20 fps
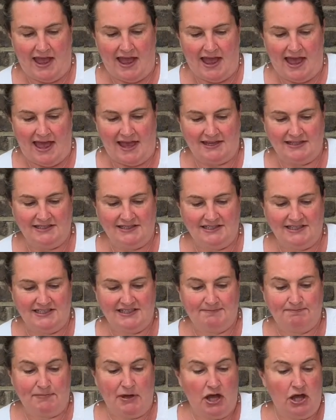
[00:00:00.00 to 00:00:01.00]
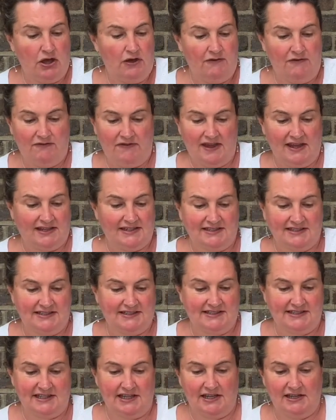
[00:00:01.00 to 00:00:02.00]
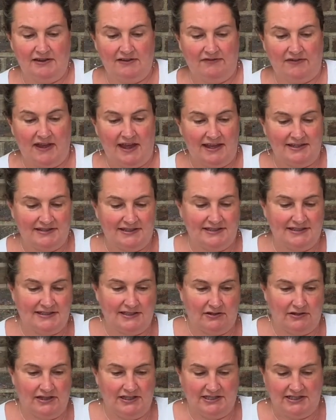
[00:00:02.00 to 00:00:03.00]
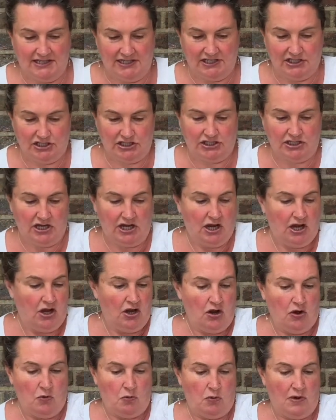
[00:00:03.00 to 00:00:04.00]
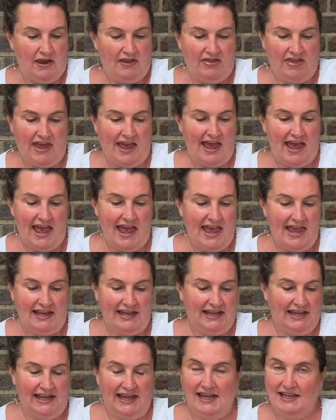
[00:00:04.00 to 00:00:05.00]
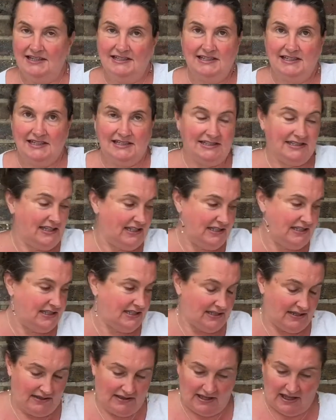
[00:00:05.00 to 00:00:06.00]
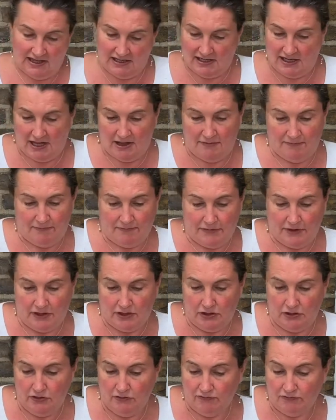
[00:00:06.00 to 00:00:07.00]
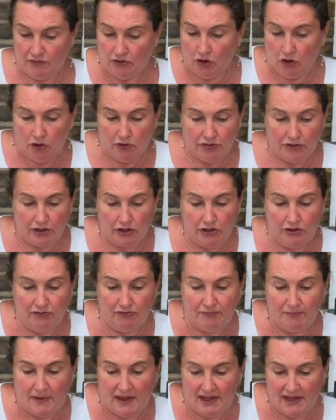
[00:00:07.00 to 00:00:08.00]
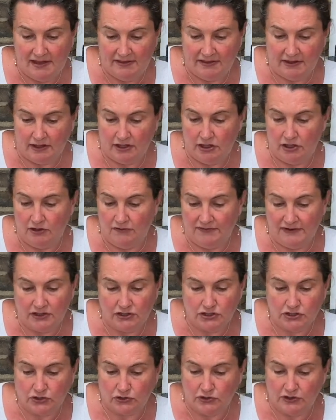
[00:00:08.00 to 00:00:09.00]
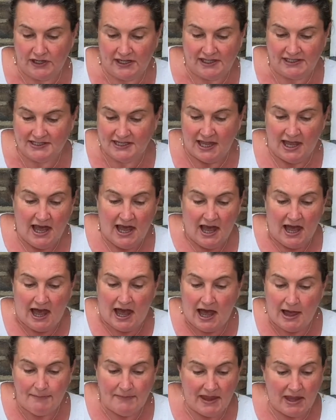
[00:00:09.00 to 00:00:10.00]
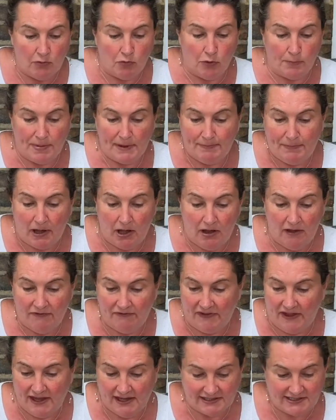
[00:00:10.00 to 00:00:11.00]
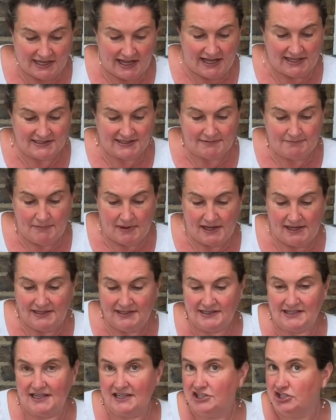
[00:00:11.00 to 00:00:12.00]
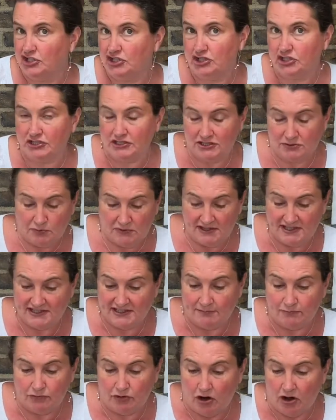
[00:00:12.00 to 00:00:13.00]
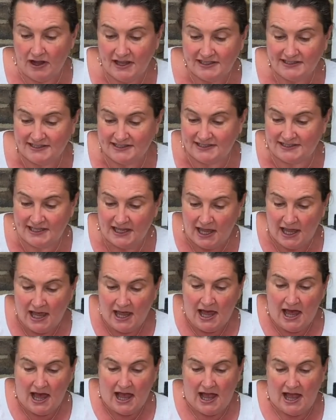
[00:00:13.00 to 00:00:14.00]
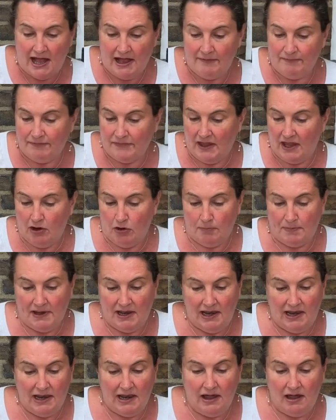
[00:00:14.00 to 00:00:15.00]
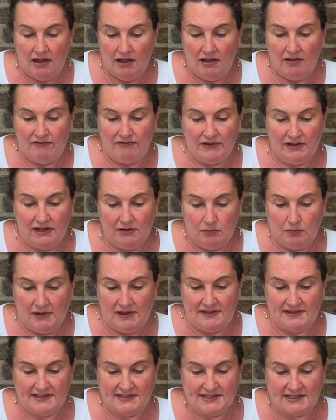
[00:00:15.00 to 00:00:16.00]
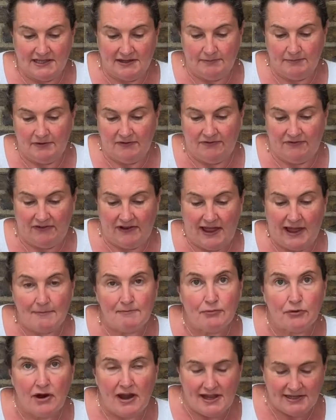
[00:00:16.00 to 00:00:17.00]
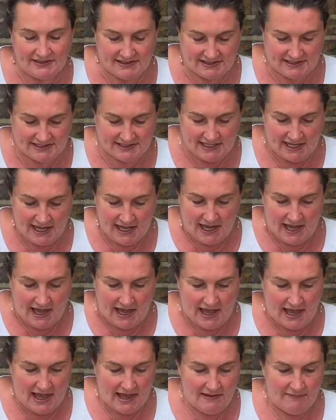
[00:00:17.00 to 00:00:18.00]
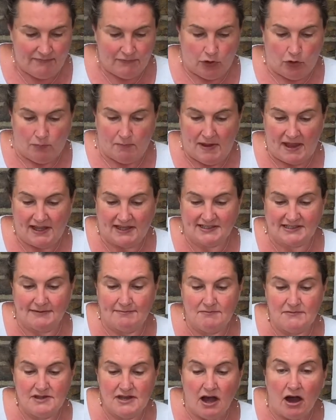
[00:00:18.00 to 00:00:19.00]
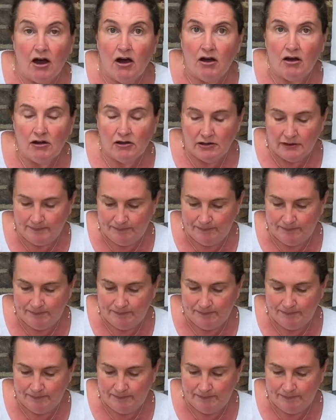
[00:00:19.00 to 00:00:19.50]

And it is perfect to serve as a side dish with any Indian dish that you've got, that you've made, that you've enjoyed. It will be perfect as a main dish just with some rice. It will be lovely with some flatbreads, or make some naan